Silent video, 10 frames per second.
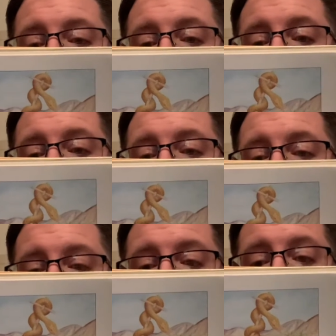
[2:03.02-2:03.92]
of Edom,
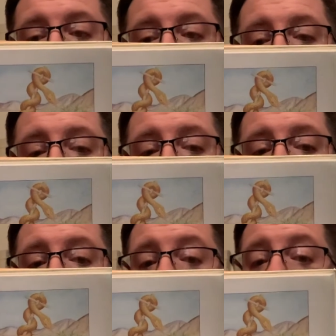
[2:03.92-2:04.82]
saying,
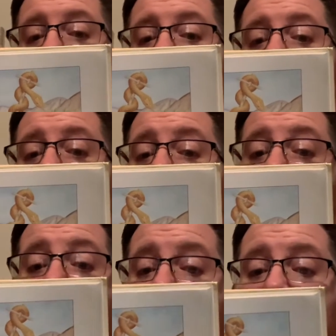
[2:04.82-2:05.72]
Please let us
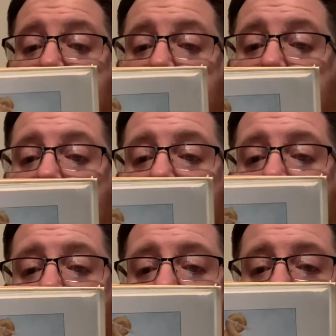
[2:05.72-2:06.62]
pass through your
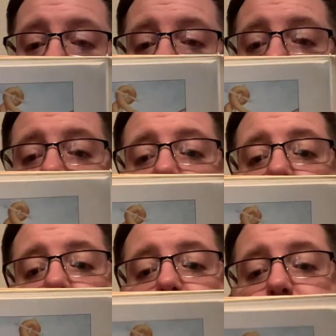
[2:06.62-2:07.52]
country.
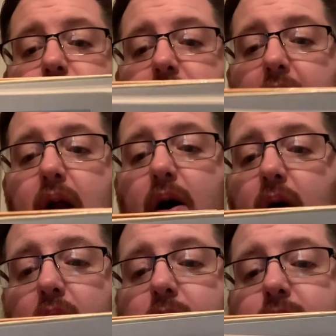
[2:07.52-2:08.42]
We will not
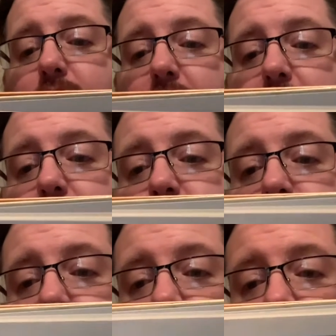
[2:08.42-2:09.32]
harm your land or your